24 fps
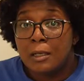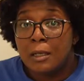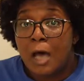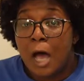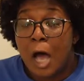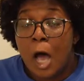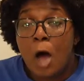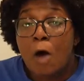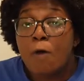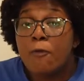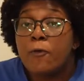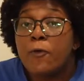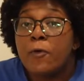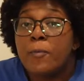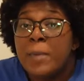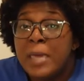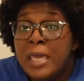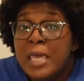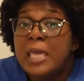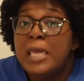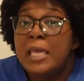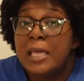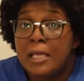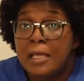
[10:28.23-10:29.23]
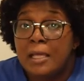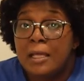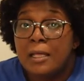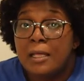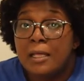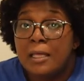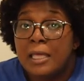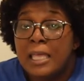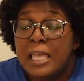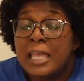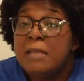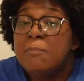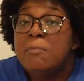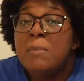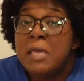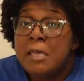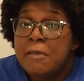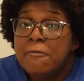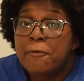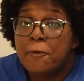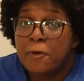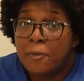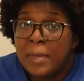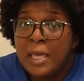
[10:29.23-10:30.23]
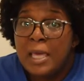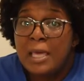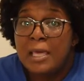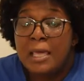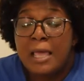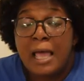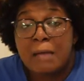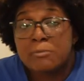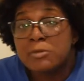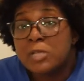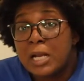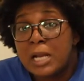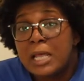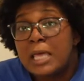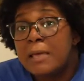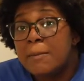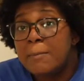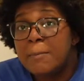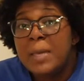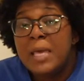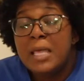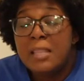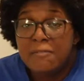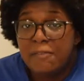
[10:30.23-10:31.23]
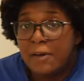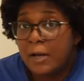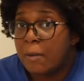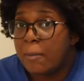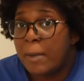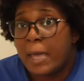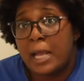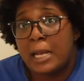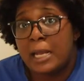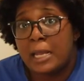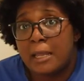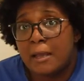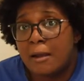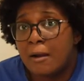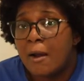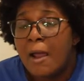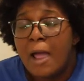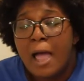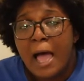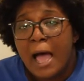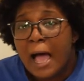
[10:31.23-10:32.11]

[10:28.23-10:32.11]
All for me. And me for me. I'm trying to get me the fuck up out of here.